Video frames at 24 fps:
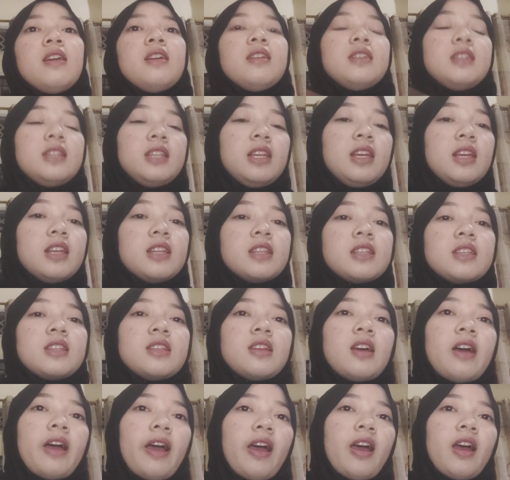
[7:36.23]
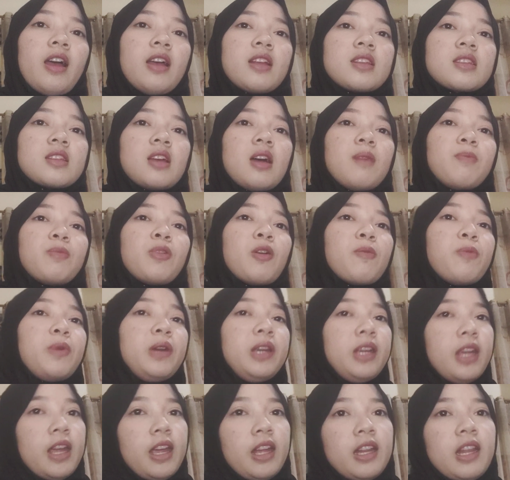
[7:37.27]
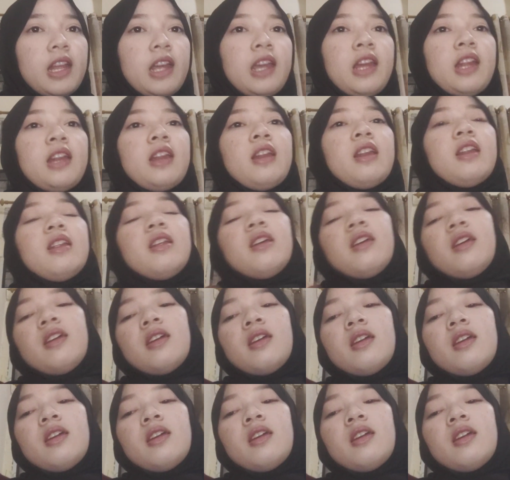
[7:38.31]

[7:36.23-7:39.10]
sees as appropriate and